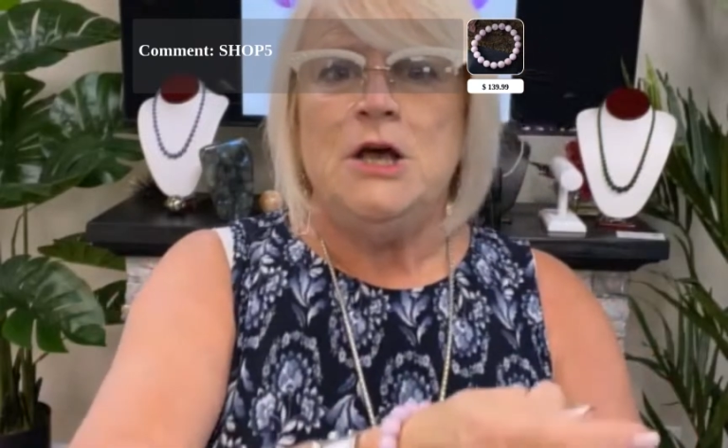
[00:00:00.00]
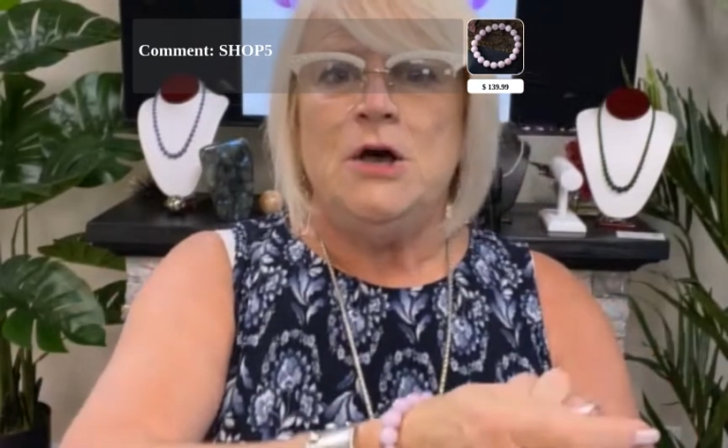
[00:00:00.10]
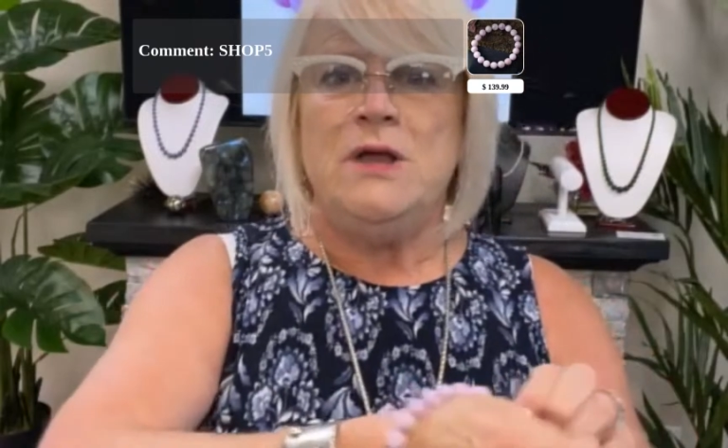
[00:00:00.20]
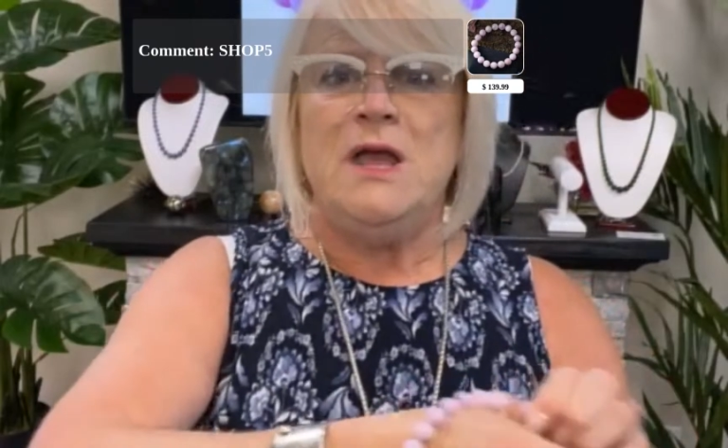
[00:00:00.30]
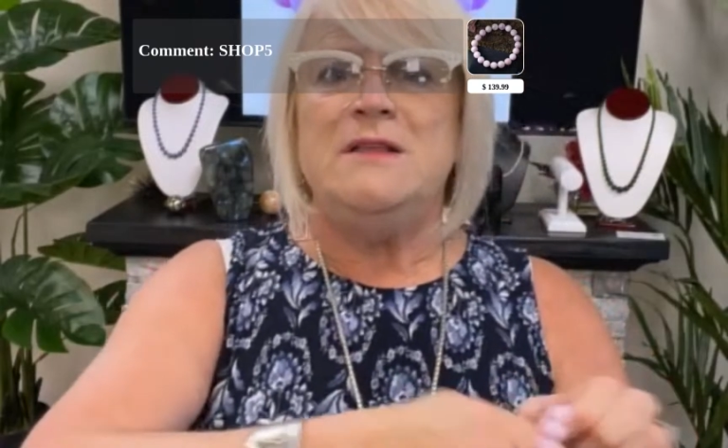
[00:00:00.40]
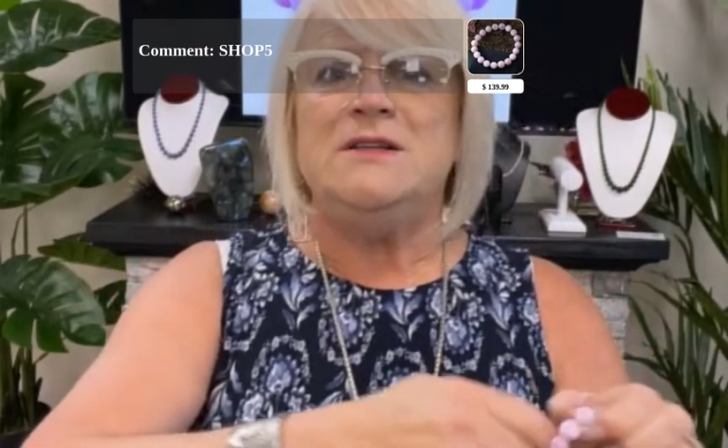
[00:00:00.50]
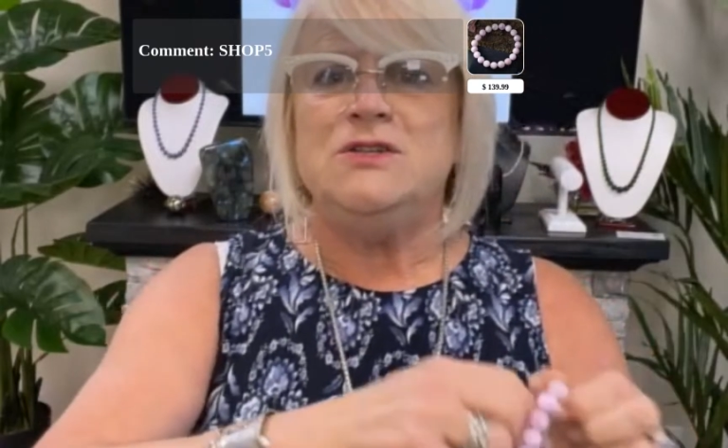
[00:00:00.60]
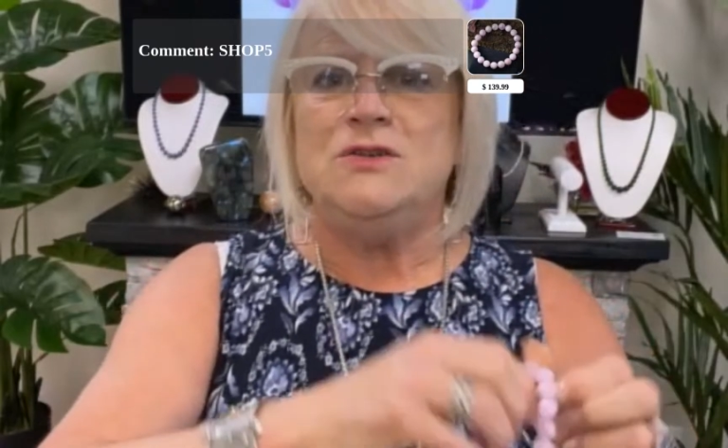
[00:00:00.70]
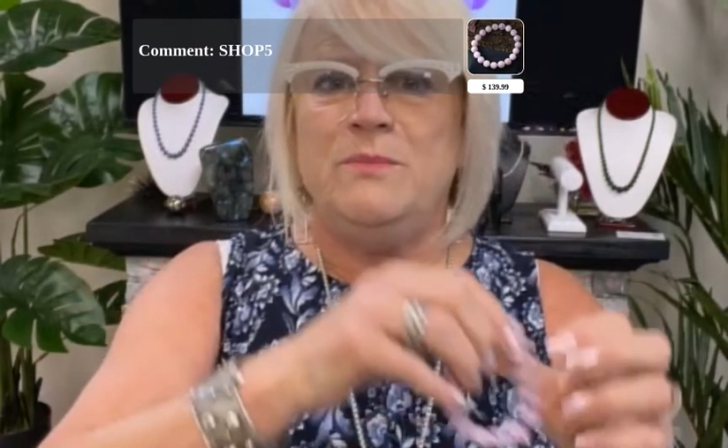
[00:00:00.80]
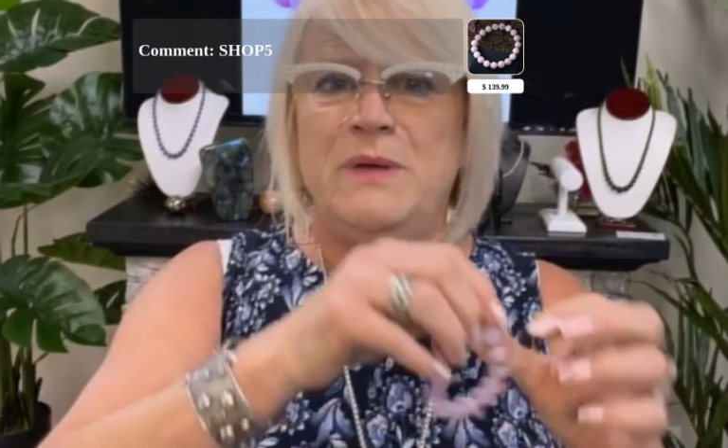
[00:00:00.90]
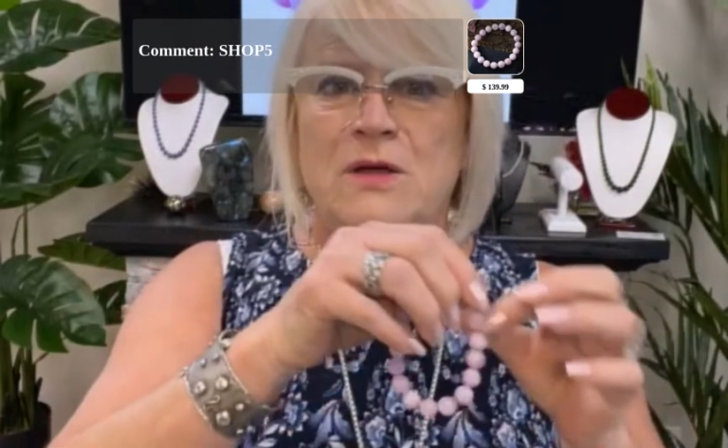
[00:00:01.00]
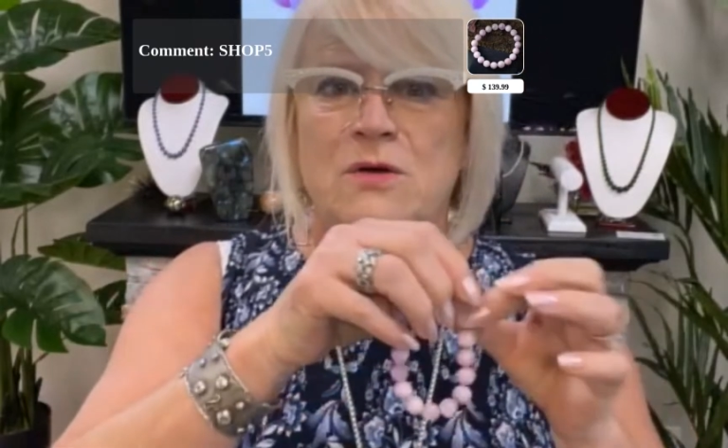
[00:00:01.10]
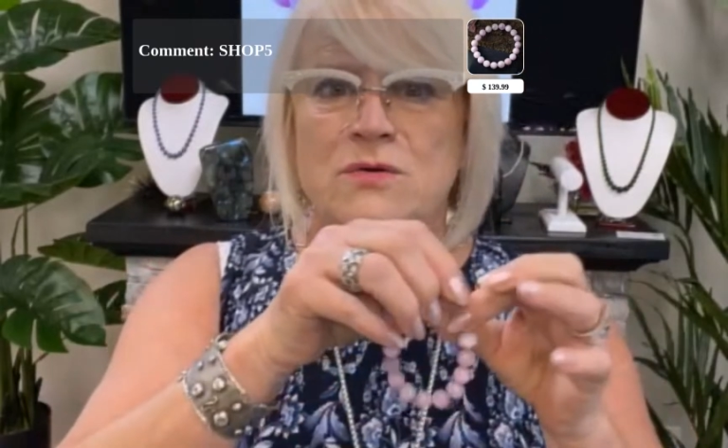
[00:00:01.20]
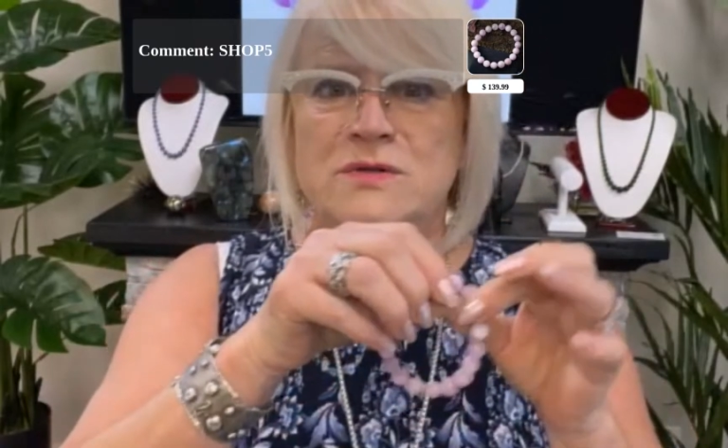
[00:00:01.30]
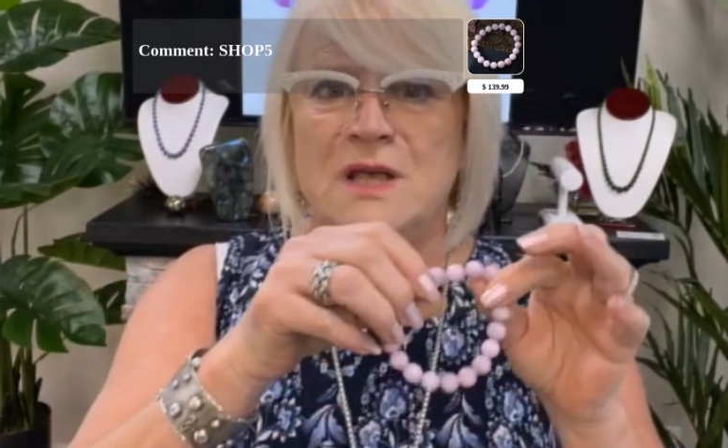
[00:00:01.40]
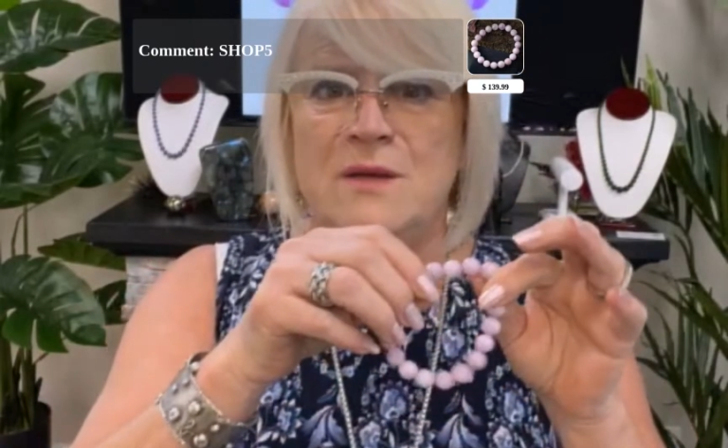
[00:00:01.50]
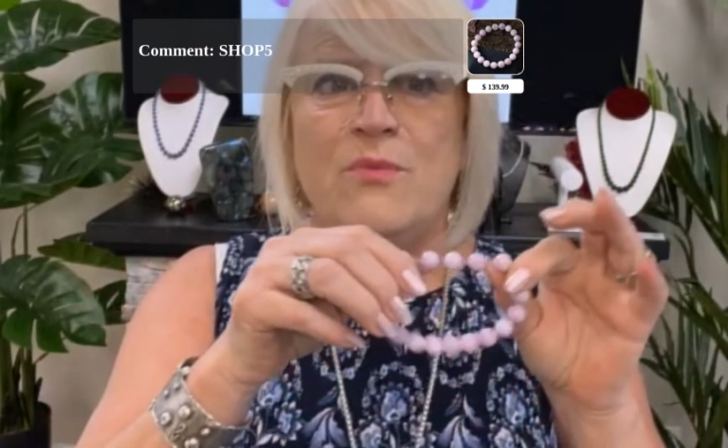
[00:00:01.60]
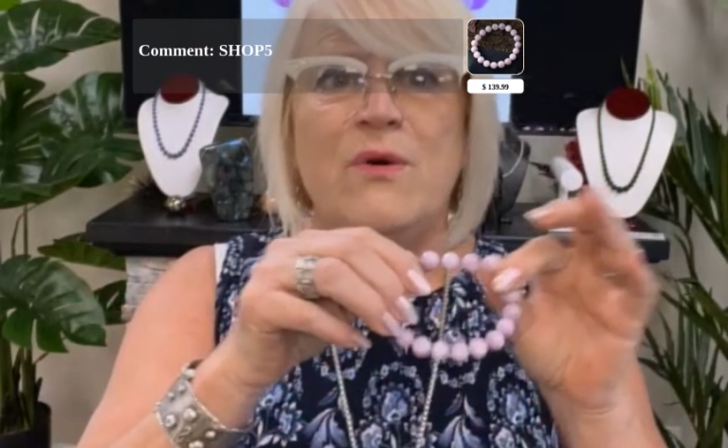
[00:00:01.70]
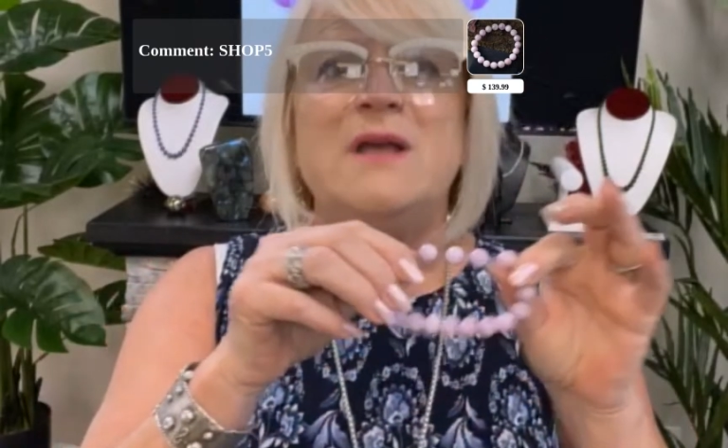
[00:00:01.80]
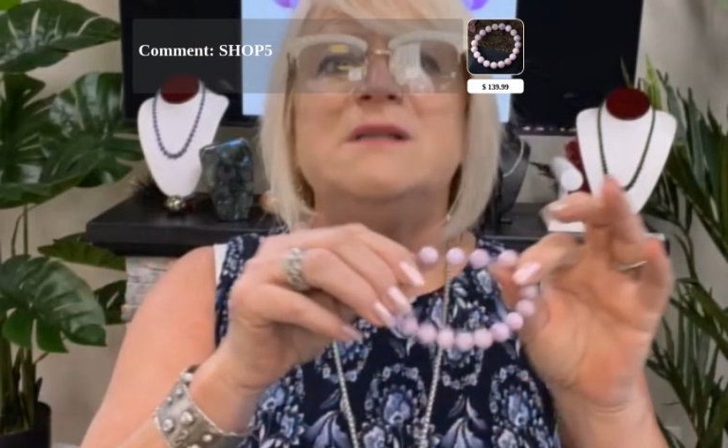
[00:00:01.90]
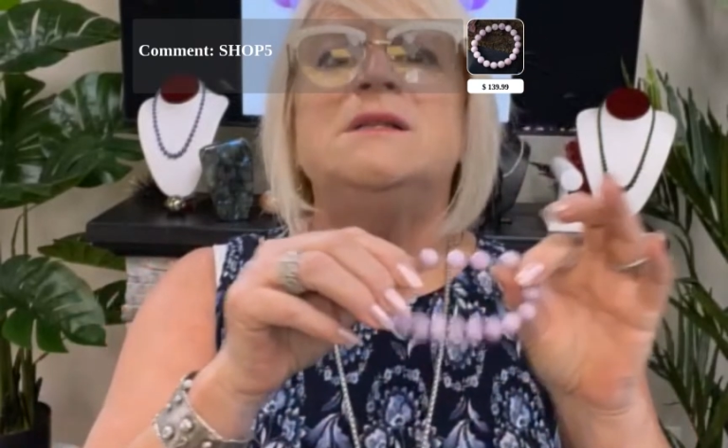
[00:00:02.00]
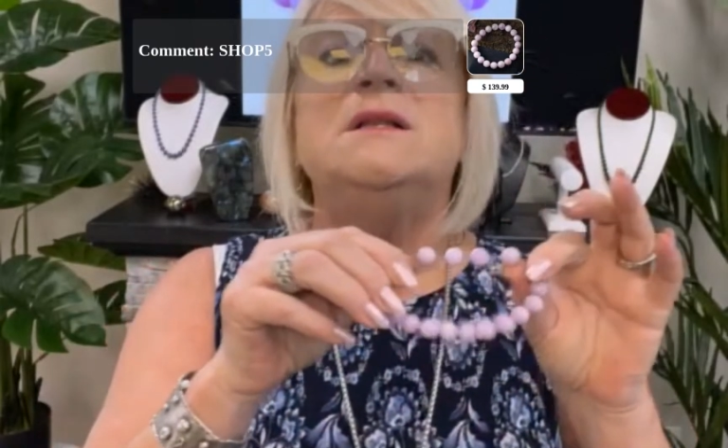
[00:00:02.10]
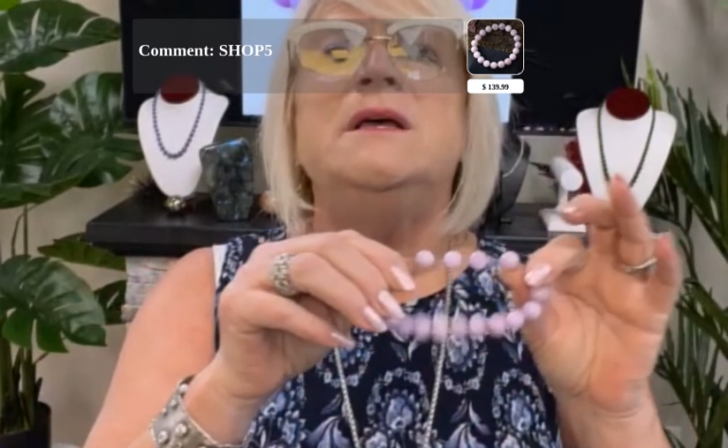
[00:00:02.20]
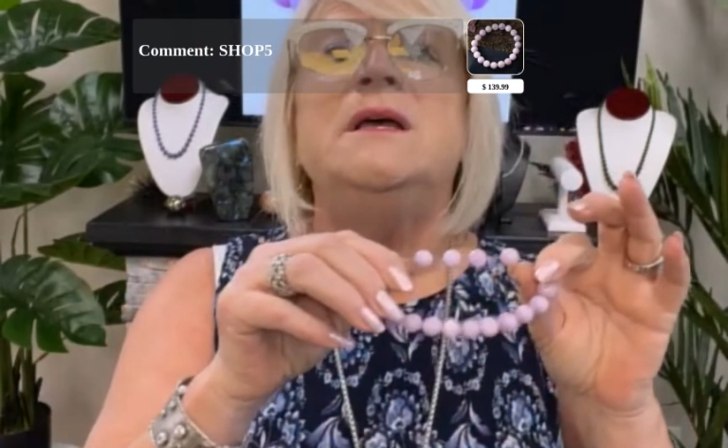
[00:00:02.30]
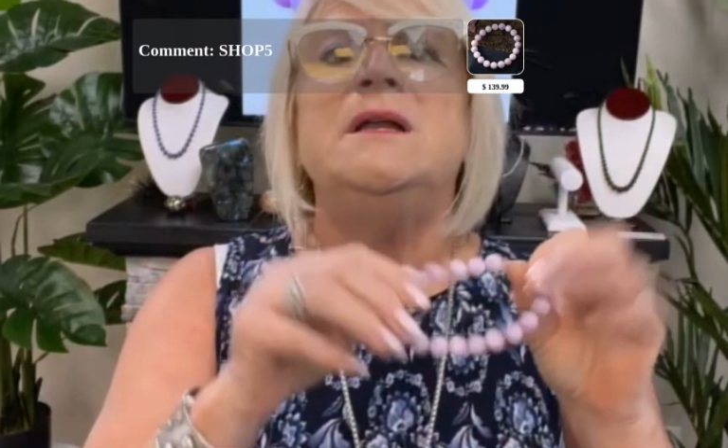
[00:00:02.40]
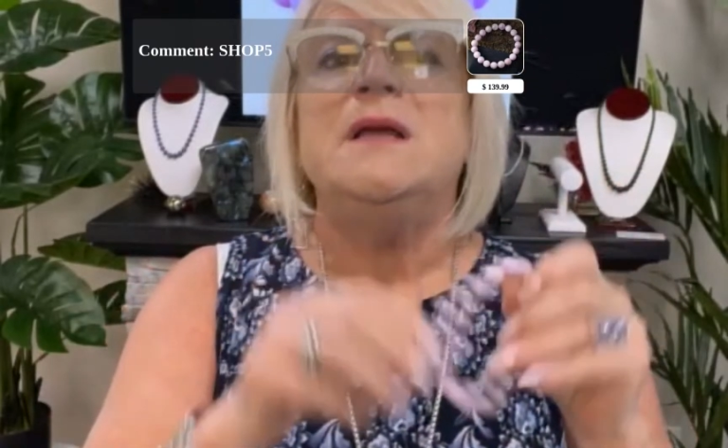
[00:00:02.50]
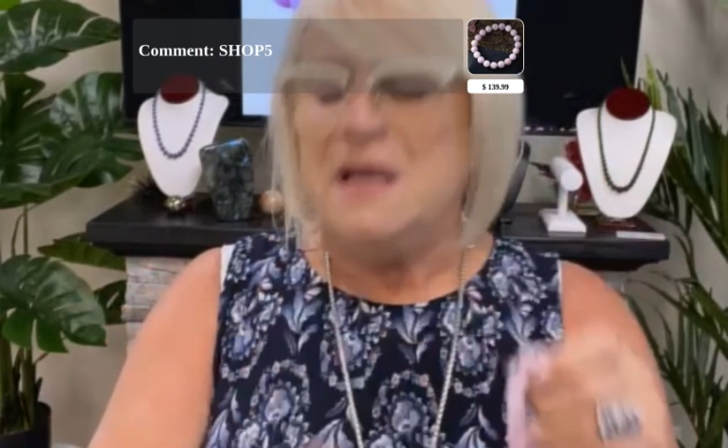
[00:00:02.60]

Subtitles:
Okay, this is your pink kunzite bracelet,